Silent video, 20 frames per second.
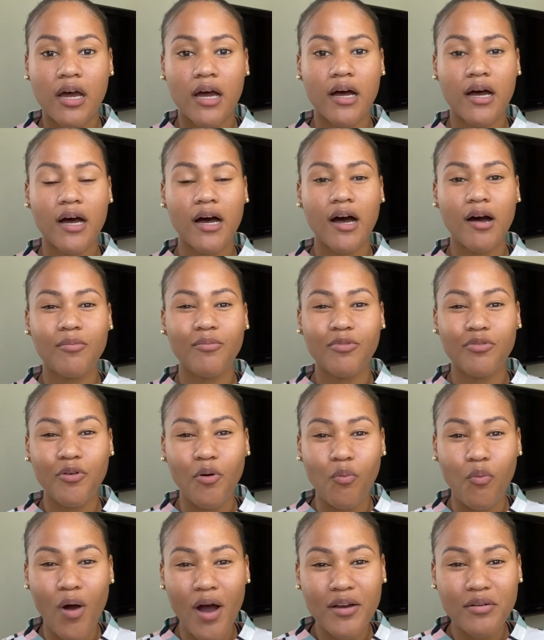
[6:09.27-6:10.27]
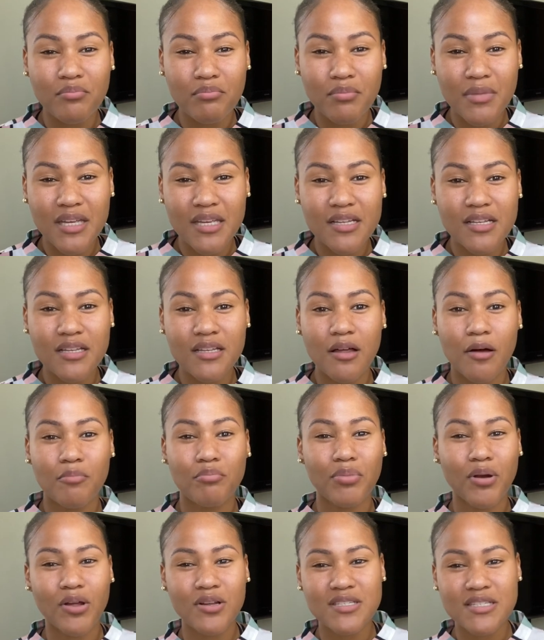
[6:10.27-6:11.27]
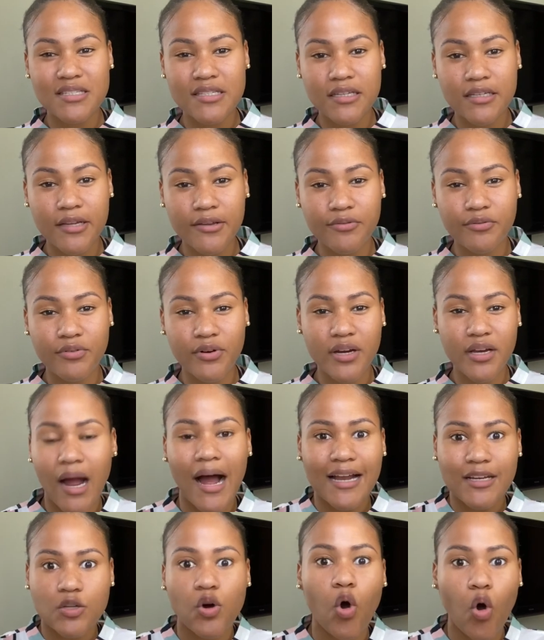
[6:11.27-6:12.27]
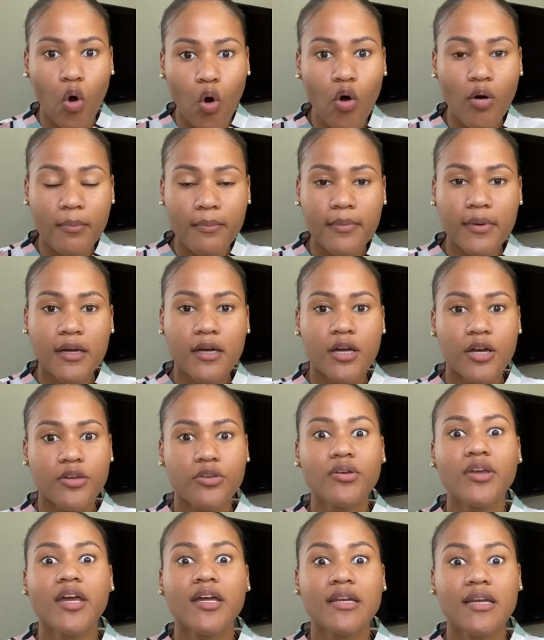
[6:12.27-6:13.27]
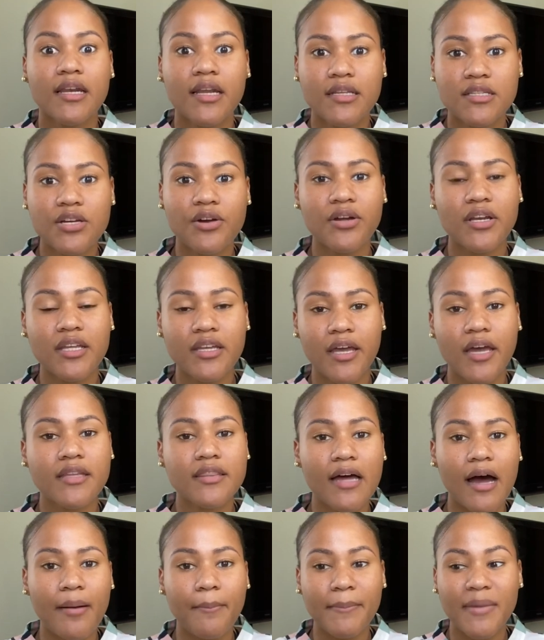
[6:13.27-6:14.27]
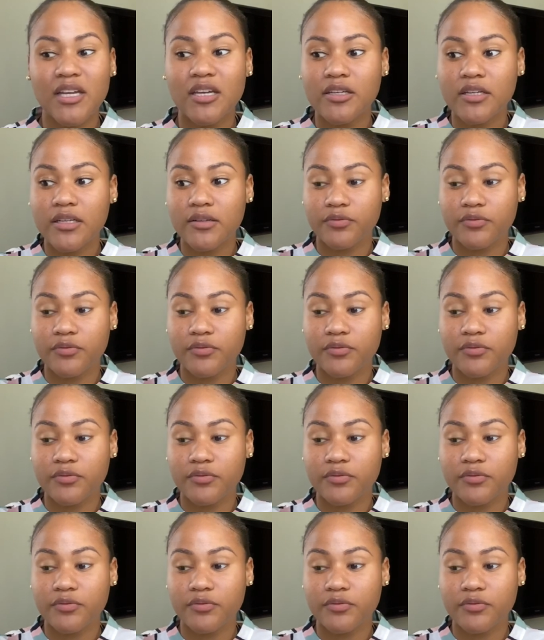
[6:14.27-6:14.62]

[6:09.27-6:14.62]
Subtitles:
for one meal plus delivery at home, you can literally get that meal.